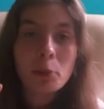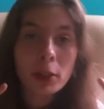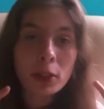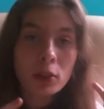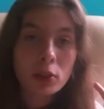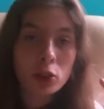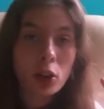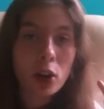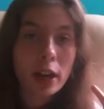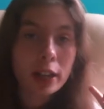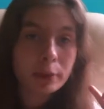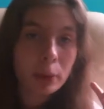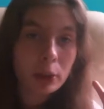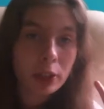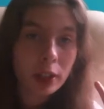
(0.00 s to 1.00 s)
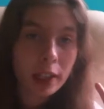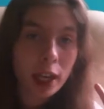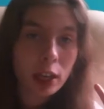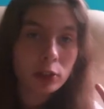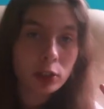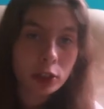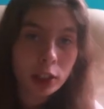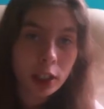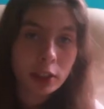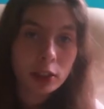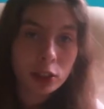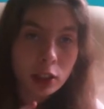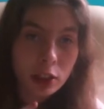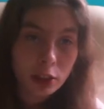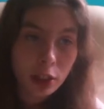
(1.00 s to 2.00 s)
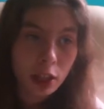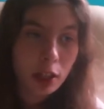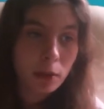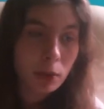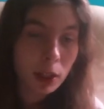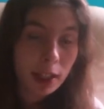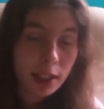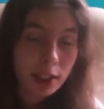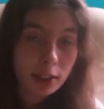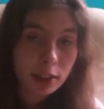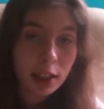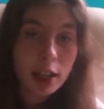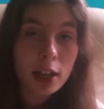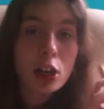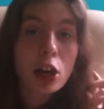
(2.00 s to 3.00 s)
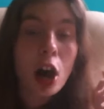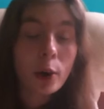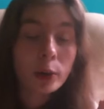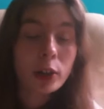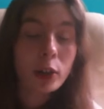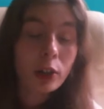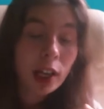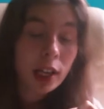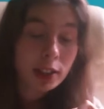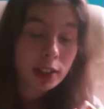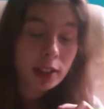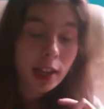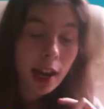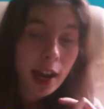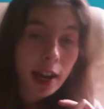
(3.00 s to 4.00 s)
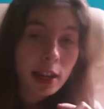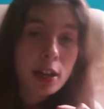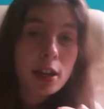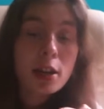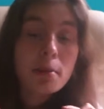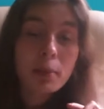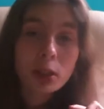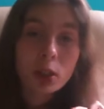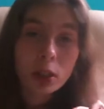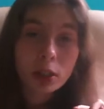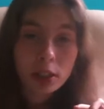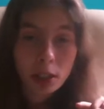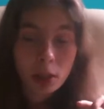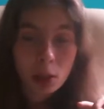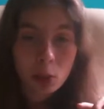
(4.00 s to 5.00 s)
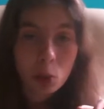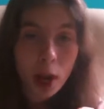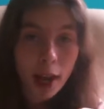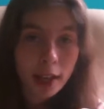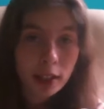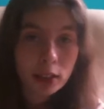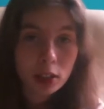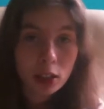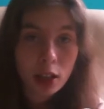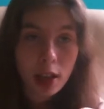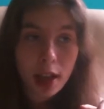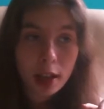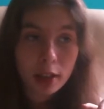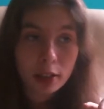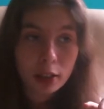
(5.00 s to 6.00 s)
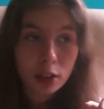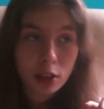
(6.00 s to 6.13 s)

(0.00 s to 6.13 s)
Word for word: been on your Xbox account since they released it, I'll go on it today because it will end at,